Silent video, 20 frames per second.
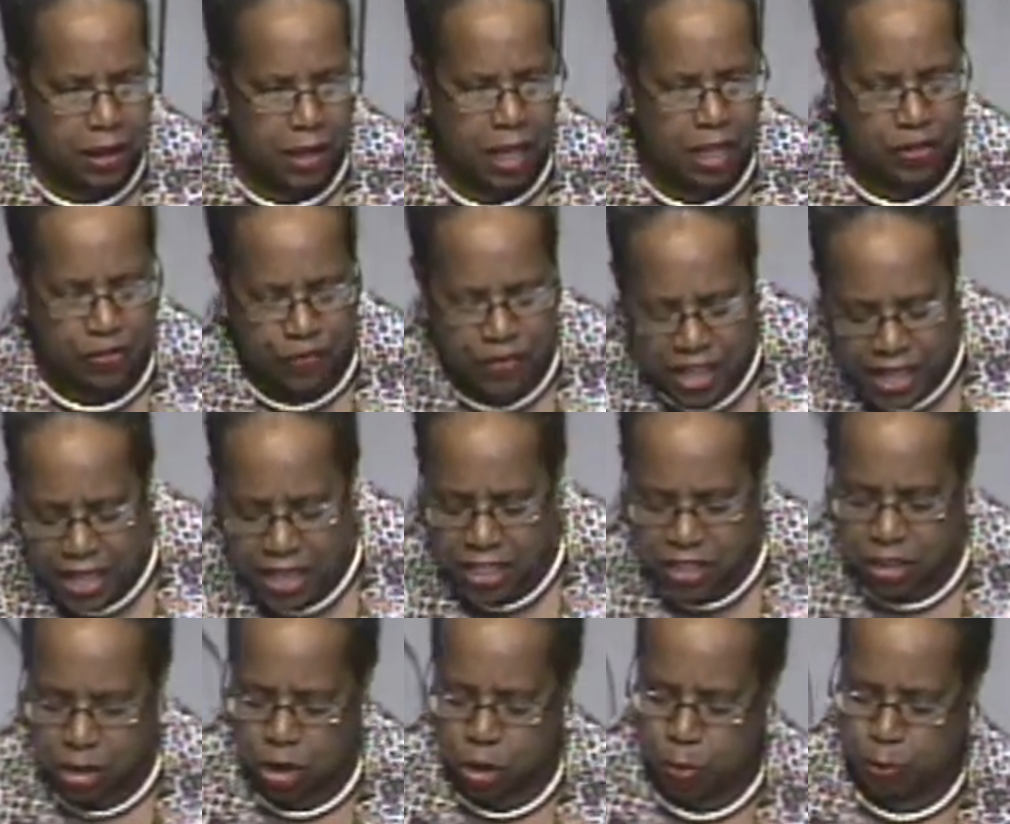and
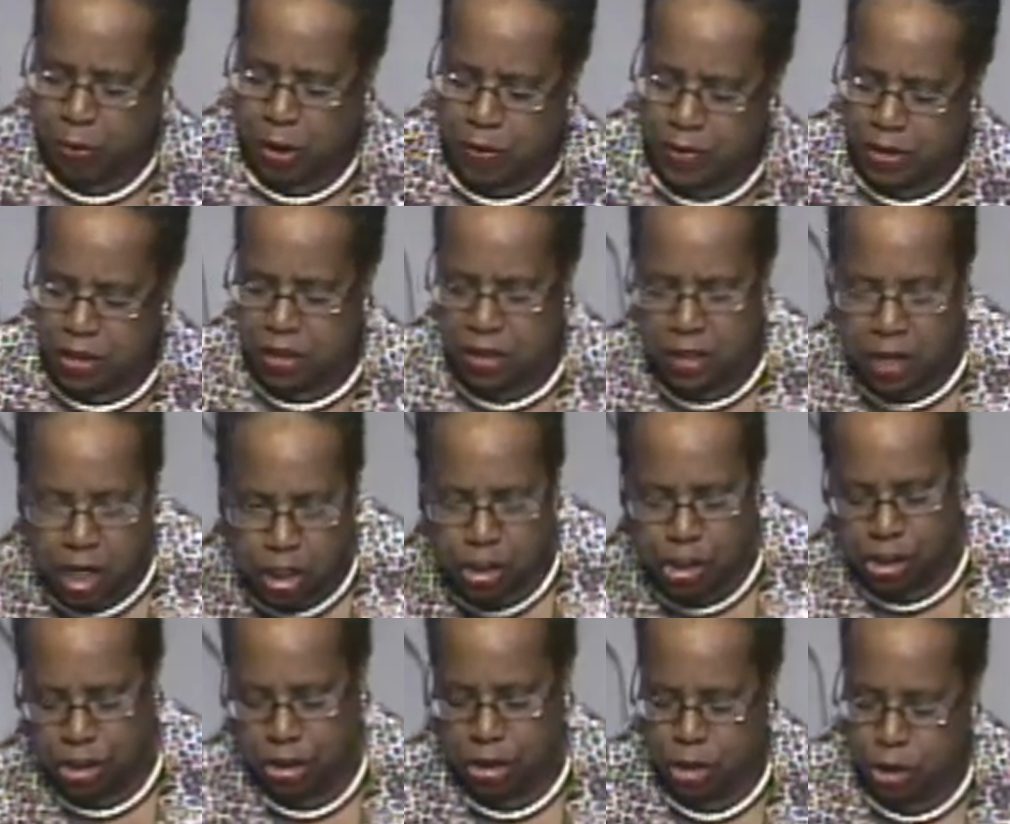feeds the spirit and
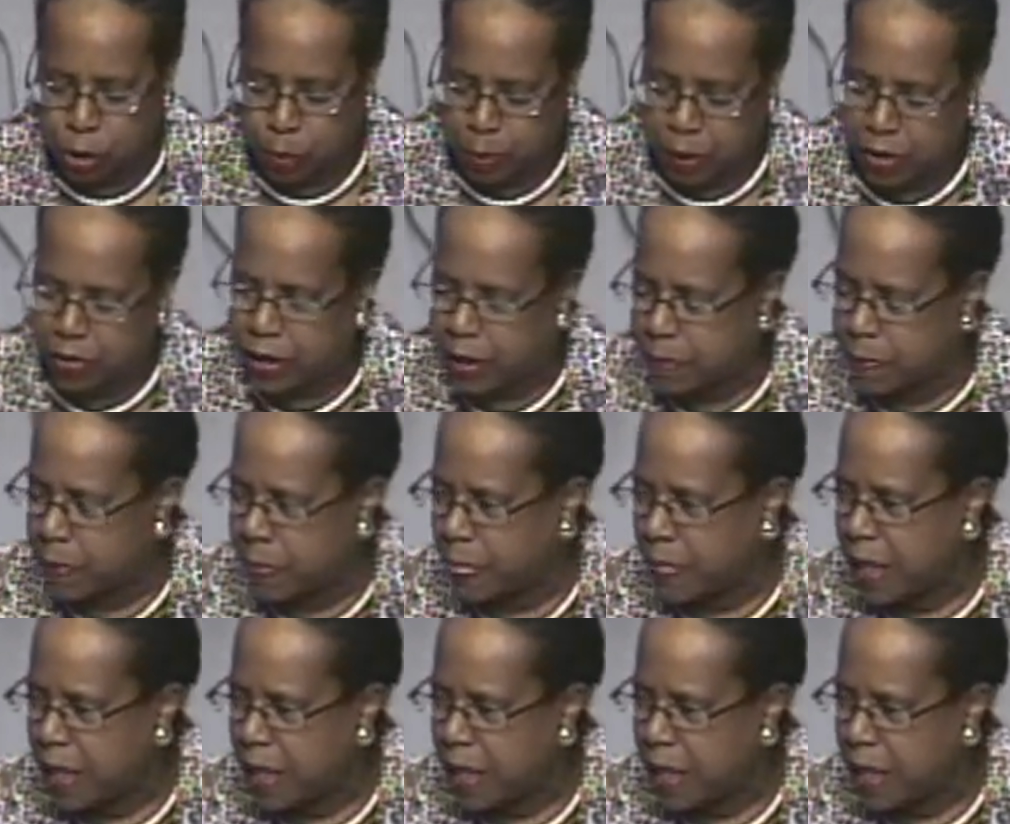touches the spirit.